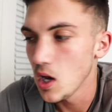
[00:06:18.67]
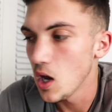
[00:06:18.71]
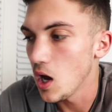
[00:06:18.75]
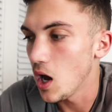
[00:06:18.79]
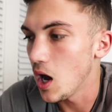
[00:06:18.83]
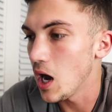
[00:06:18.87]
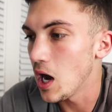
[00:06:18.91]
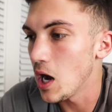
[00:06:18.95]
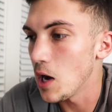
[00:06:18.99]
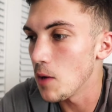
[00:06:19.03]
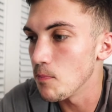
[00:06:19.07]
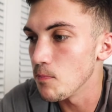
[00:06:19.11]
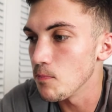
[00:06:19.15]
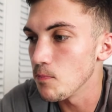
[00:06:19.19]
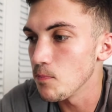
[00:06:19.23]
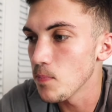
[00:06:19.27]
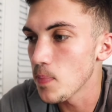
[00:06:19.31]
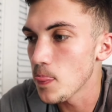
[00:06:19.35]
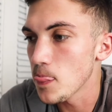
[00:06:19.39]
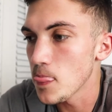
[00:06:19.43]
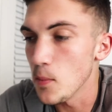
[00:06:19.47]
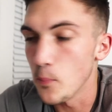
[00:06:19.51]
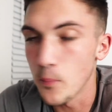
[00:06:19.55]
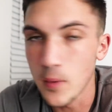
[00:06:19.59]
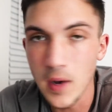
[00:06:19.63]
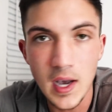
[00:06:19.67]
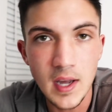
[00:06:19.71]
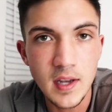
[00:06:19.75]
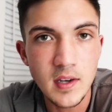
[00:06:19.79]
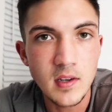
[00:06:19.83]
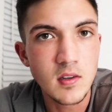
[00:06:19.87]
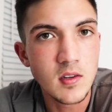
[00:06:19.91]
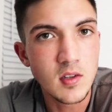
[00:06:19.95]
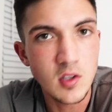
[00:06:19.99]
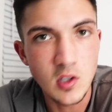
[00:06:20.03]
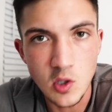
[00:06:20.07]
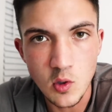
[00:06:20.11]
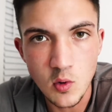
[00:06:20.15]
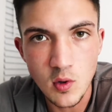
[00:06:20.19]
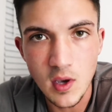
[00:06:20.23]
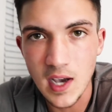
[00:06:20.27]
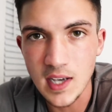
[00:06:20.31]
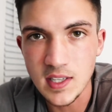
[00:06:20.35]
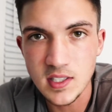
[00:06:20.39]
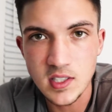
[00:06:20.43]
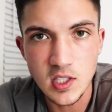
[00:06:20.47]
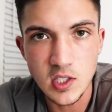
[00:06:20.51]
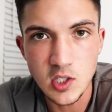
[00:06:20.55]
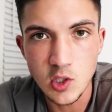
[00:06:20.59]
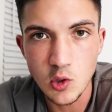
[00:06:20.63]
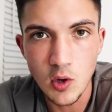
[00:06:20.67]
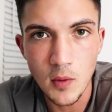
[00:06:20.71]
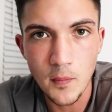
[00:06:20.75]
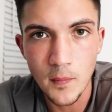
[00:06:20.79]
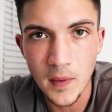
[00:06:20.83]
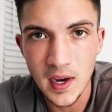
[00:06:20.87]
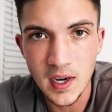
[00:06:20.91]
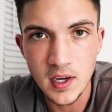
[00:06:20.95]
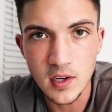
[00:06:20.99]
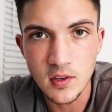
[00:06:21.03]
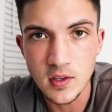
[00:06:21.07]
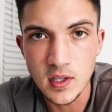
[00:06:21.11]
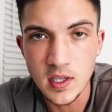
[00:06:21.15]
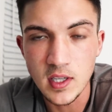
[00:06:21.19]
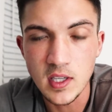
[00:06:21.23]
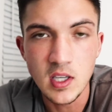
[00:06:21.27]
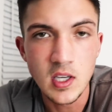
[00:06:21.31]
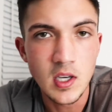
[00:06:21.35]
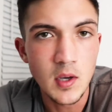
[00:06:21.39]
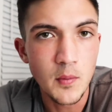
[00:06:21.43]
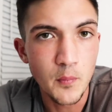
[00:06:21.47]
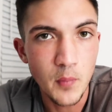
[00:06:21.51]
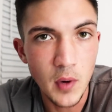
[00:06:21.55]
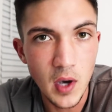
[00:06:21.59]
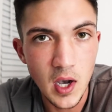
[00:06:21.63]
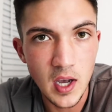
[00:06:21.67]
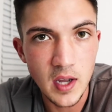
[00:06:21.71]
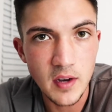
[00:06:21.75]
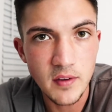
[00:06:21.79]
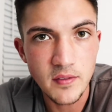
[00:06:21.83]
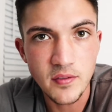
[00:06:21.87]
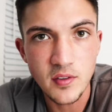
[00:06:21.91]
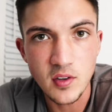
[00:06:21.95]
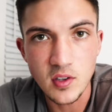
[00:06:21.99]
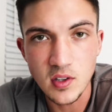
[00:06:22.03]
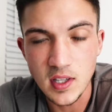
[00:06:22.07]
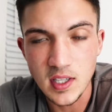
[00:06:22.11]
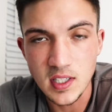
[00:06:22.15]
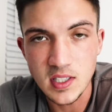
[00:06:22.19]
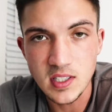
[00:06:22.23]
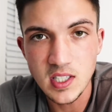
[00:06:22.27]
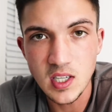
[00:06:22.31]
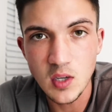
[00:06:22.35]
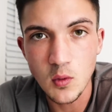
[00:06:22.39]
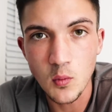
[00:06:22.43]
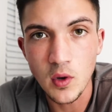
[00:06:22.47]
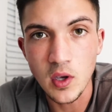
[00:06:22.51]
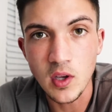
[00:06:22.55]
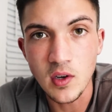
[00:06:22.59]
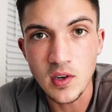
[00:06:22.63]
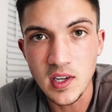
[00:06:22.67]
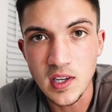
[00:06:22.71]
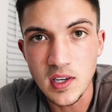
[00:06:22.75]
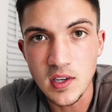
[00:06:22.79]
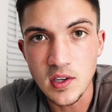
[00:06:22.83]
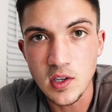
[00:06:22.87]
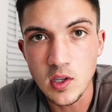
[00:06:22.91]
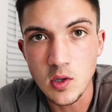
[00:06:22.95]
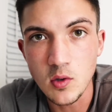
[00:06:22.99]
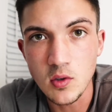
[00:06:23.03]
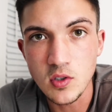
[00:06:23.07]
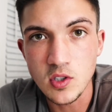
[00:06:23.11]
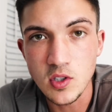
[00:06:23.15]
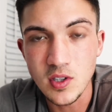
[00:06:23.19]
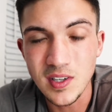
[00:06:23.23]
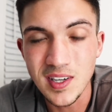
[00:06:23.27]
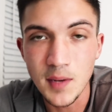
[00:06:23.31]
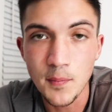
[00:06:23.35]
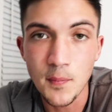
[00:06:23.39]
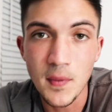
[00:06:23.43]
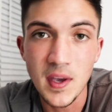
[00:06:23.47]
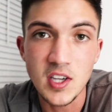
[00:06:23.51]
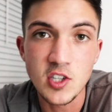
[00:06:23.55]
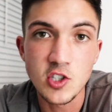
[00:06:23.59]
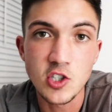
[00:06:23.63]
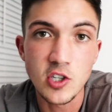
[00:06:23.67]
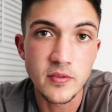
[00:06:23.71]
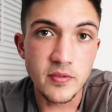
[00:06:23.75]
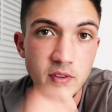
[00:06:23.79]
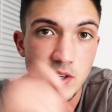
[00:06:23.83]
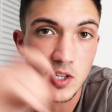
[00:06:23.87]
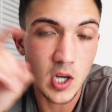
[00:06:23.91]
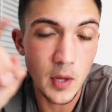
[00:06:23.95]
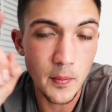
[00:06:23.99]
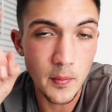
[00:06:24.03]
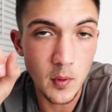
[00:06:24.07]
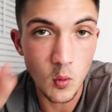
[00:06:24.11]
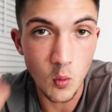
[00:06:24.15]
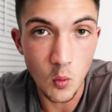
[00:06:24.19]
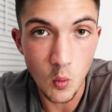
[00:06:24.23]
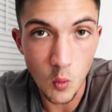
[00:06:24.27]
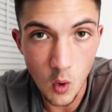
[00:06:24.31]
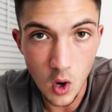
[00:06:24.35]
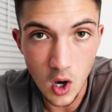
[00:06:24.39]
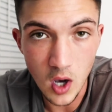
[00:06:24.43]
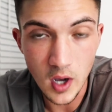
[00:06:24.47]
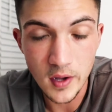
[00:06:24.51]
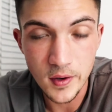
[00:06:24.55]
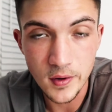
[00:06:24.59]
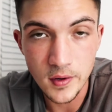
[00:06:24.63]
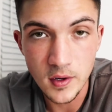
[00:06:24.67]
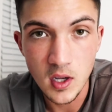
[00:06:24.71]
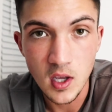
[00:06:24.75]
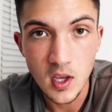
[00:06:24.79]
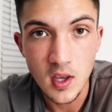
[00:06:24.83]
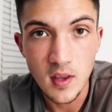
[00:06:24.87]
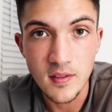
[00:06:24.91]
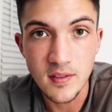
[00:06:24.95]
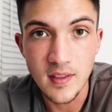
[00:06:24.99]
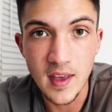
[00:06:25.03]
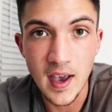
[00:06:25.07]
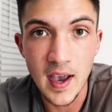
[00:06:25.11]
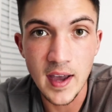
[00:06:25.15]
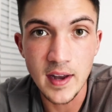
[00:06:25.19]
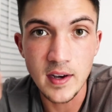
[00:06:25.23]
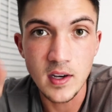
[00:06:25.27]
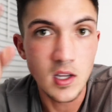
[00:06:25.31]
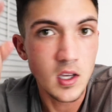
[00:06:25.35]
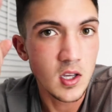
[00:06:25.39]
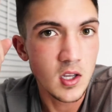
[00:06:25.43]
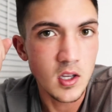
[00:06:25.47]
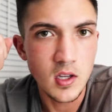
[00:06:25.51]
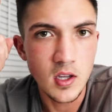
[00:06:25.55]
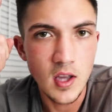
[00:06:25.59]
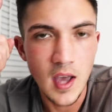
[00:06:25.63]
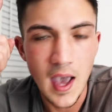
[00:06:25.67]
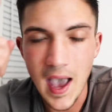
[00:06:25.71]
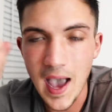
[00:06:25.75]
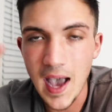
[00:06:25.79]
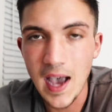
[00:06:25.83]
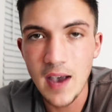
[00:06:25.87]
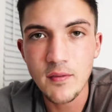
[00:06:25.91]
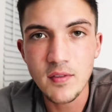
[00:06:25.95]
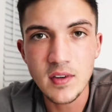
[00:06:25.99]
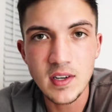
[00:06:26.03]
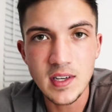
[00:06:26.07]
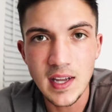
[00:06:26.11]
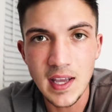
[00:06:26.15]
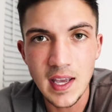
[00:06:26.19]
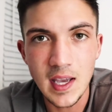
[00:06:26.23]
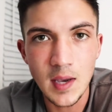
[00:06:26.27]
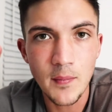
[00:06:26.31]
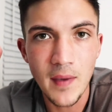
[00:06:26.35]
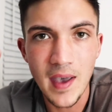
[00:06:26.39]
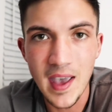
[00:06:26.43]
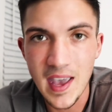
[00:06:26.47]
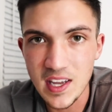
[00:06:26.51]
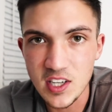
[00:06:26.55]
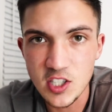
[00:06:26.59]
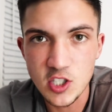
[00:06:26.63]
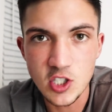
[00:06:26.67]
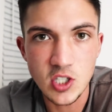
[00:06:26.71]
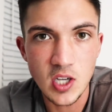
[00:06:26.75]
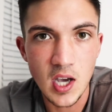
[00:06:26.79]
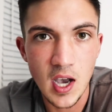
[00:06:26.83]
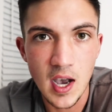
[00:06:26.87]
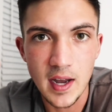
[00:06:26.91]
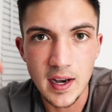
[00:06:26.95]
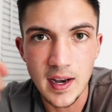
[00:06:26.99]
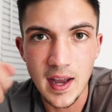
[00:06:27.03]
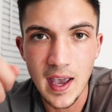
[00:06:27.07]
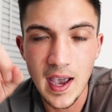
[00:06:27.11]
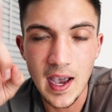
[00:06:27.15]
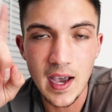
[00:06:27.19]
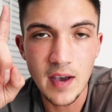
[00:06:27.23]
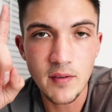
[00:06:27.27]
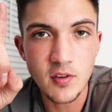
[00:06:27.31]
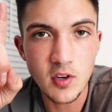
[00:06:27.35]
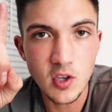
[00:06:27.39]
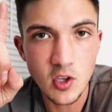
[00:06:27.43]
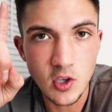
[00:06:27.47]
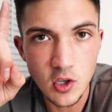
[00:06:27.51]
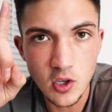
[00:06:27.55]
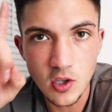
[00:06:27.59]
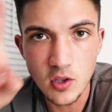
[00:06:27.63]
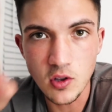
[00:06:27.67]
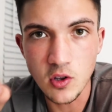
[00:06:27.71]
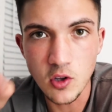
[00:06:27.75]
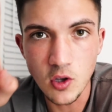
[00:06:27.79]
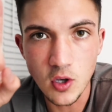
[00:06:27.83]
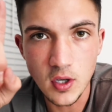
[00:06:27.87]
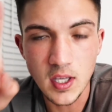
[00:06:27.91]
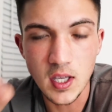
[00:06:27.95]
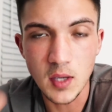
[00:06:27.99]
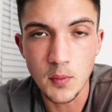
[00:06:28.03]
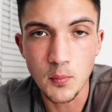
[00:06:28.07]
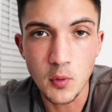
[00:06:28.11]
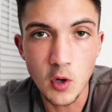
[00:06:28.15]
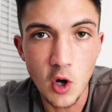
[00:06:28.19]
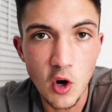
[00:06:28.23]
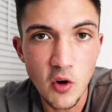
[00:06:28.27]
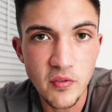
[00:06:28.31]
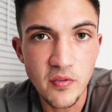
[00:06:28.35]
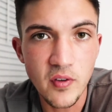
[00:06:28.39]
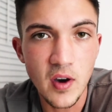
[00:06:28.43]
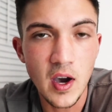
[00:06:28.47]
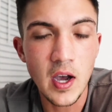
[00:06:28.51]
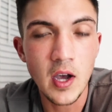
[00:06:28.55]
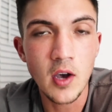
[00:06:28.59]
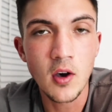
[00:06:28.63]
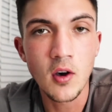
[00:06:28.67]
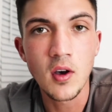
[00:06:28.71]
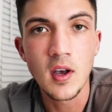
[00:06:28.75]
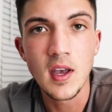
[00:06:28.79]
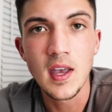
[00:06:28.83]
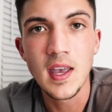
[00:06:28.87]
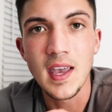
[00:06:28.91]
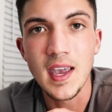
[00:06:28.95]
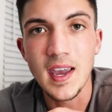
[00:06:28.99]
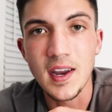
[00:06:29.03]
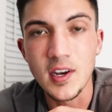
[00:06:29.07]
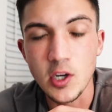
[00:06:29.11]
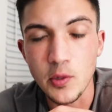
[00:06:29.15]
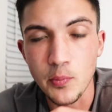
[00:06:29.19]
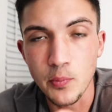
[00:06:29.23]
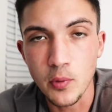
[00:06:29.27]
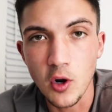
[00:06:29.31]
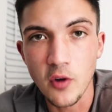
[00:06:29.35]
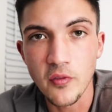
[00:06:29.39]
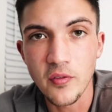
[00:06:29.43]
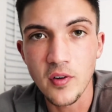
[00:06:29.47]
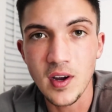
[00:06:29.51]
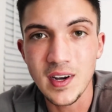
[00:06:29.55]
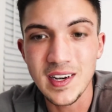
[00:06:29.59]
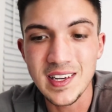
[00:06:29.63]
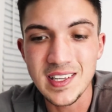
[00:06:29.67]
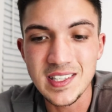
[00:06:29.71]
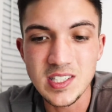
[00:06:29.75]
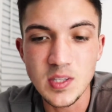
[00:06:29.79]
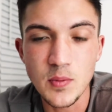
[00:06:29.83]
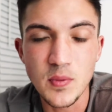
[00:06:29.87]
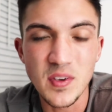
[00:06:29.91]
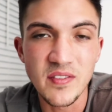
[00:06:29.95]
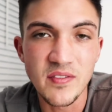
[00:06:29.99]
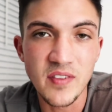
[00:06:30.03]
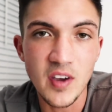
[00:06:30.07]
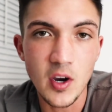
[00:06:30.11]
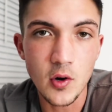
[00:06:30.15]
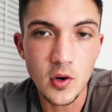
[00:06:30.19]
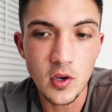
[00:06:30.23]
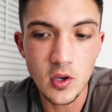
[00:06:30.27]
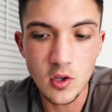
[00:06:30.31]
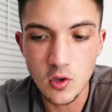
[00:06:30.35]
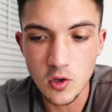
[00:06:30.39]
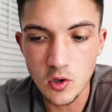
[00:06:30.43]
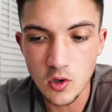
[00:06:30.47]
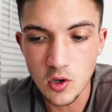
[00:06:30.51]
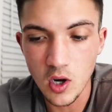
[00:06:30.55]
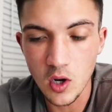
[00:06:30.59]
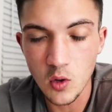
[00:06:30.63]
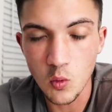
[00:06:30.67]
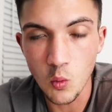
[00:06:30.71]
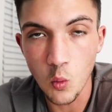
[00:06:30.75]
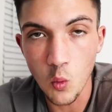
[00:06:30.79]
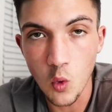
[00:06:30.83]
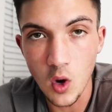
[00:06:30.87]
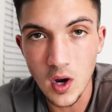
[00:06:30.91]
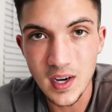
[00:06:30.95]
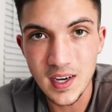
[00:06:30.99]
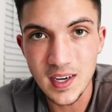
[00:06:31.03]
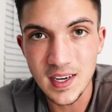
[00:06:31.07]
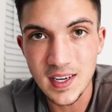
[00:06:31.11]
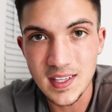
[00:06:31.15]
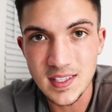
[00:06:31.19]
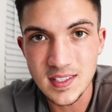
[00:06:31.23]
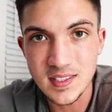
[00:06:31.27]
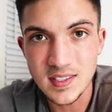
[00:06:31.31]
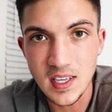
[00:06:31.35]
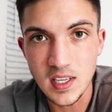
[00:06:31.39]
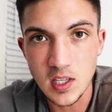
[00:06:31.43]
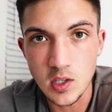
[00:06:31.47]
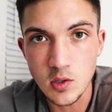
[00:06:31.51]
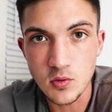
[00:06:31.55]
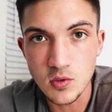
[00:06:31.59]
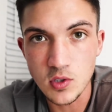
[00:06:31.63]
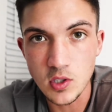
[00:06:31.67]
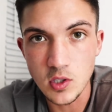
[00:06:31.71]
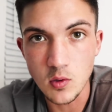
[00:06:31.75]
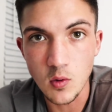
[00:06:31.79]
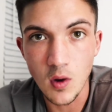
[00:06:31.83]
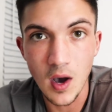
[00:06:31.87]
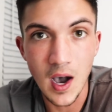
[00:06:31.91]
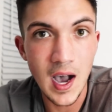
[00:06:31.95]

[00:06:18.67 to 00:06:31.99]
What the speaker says: But you guys can do it manually. But for LinkedIn, what you need to do is you need to make sure, for number 1, that have a damn headshot, have a good looking profile, and your profile needs to be very clear on what it is that you do.